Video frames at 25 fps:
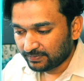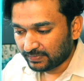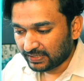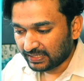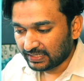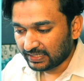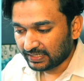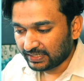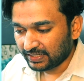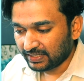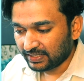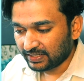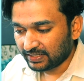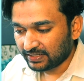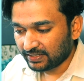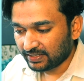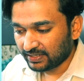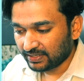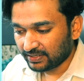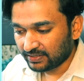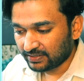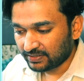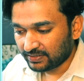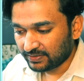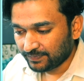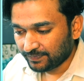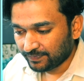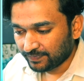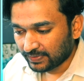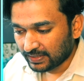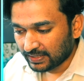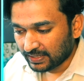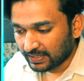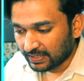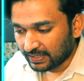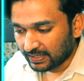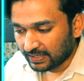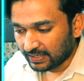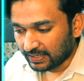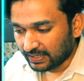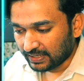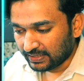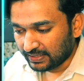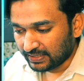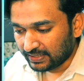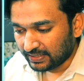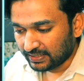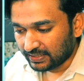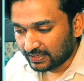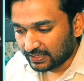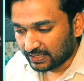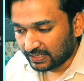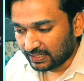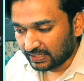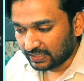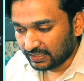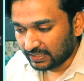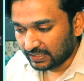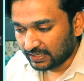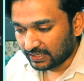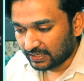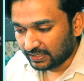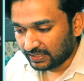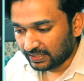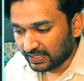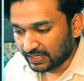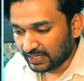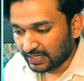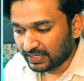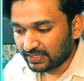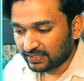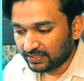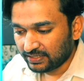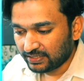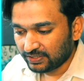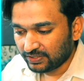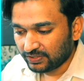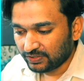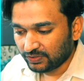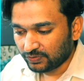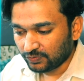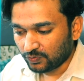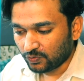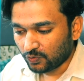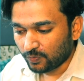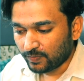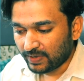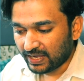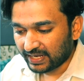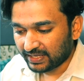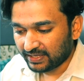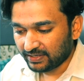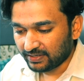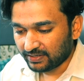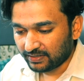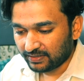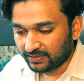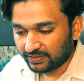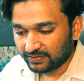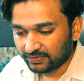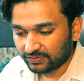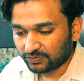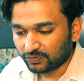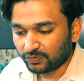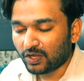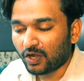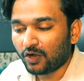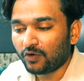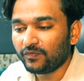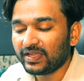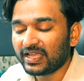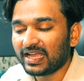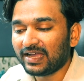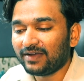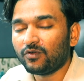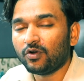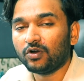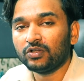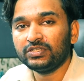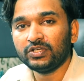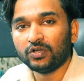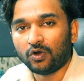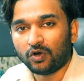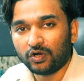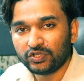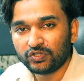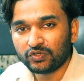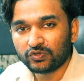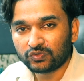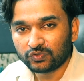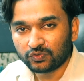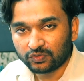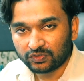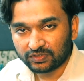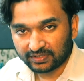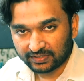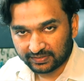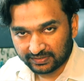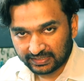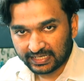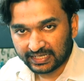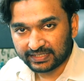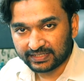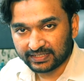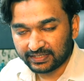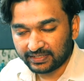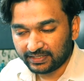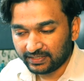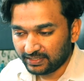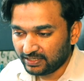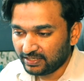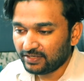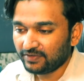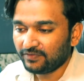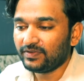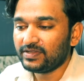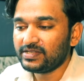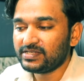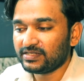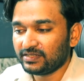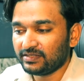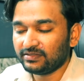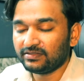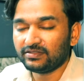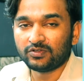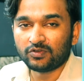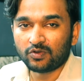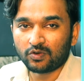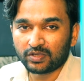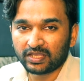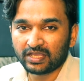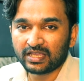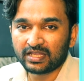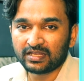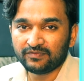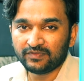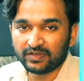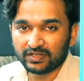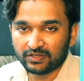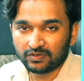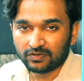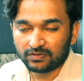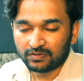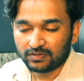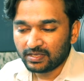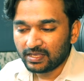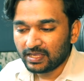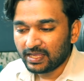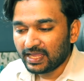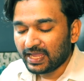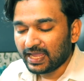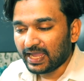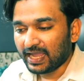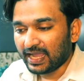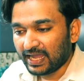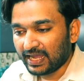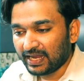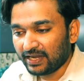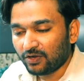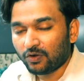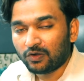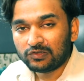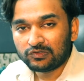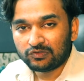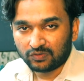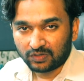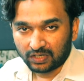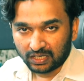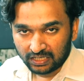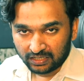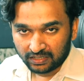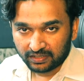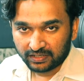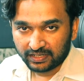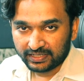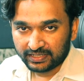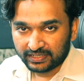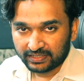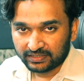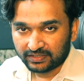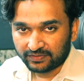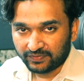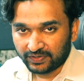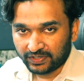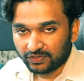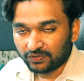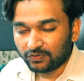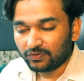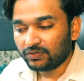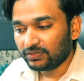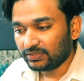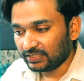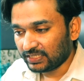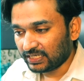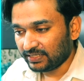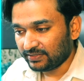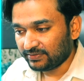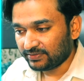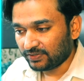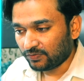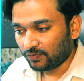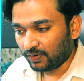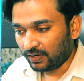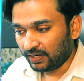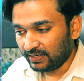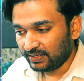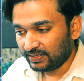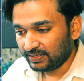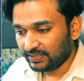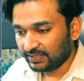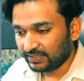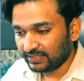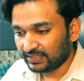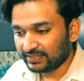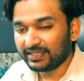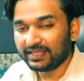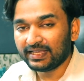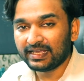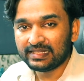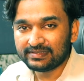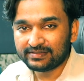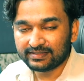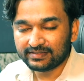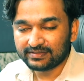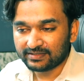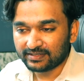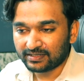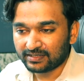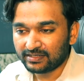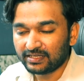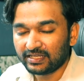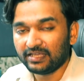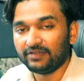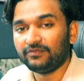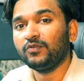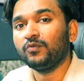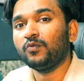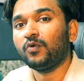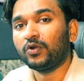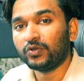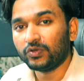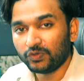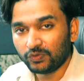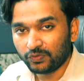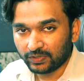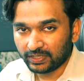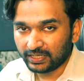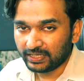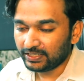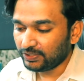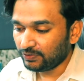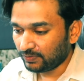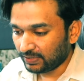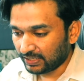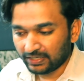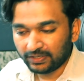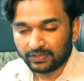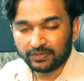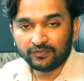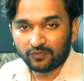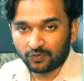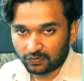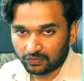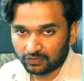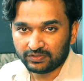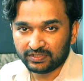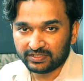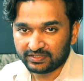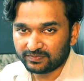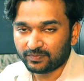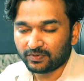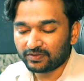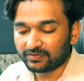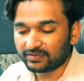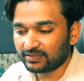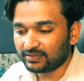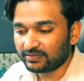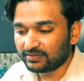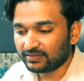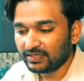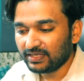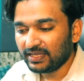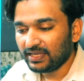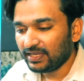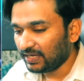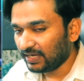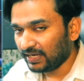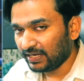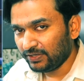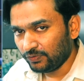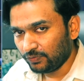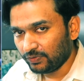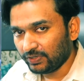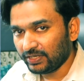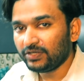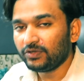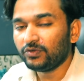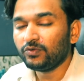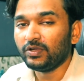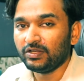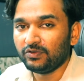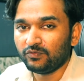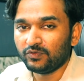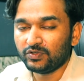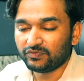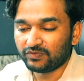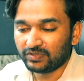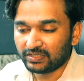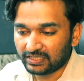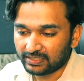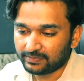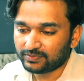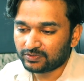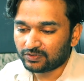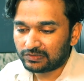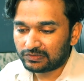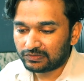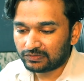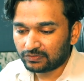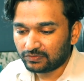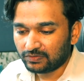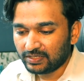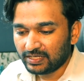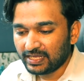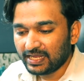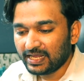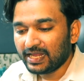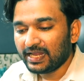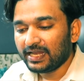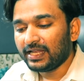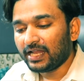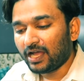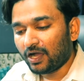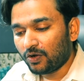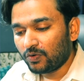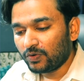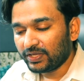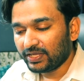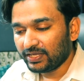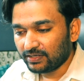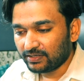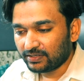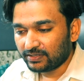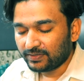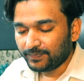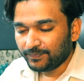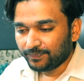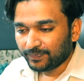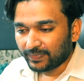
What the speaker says: by clicking it here, and then I click again to go back here. So now we have got the audio source selected, which is the talking head video, and also color graded the video that is required. Nothing else is done. If you want to do it, you can follow this process and do it to individual clips also. Now here,